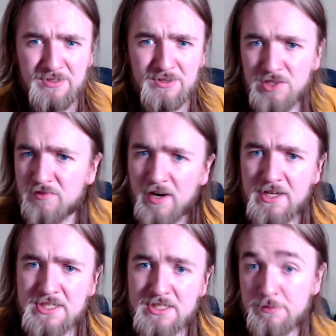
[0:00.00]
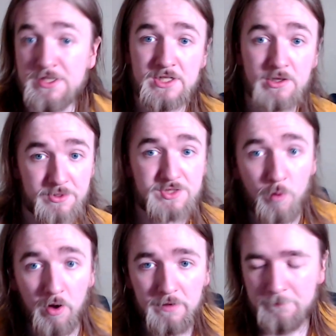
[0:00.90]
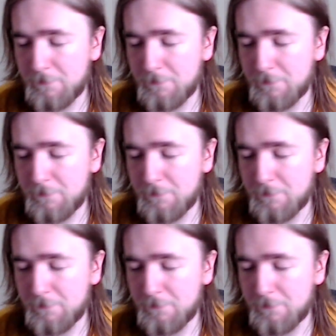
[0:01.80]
the race, which Lewis won,